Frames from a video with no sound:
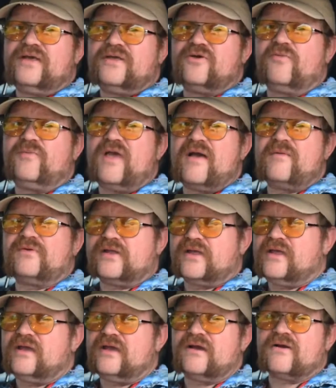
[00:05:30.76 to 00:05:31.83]
you'll be able to
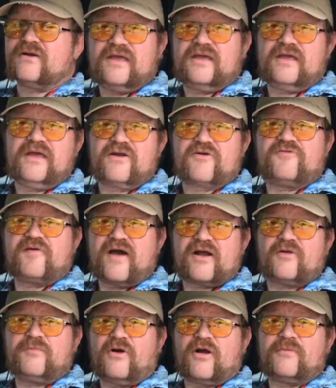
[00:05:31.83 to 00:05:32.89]
hear inner fire
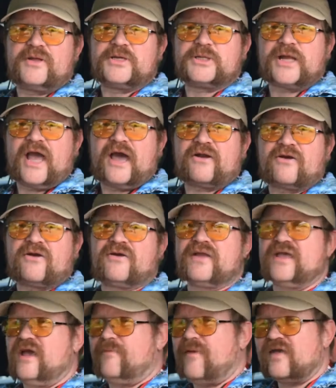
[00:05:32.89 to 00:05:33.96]
department chatter,
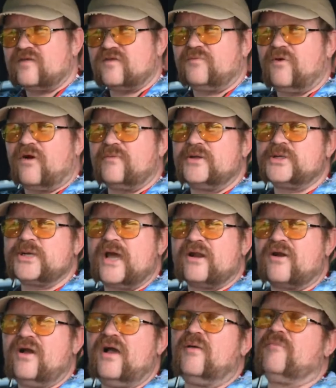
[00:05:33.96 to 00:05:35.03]
EMS department
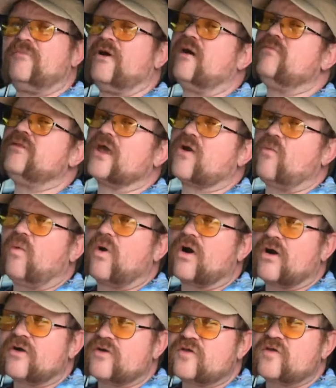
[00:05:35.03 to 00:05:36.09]
chatter, public
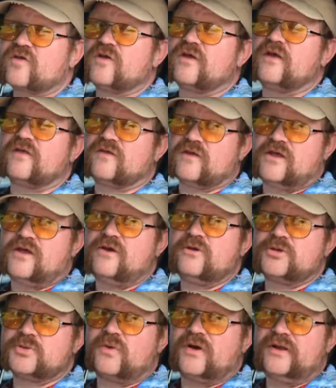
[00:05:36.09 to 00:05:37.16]
works is a
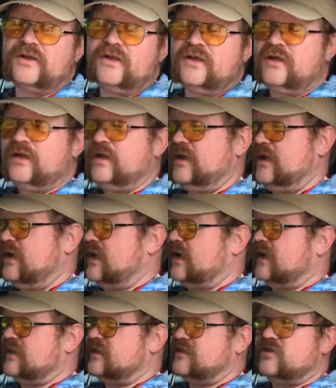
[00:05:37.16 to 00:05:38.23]
huge one.
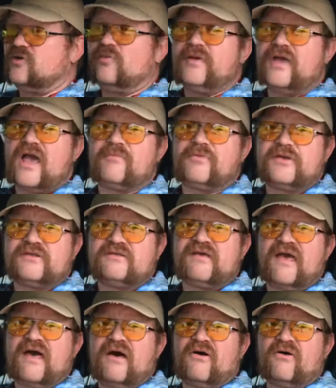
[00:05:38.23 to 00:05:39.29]
You'll be able to
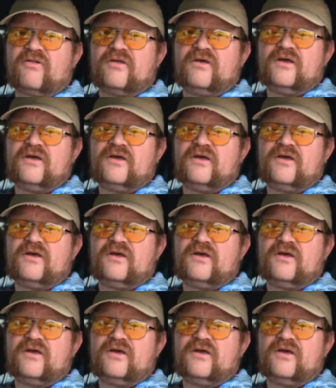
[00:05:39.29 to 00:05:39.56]
tell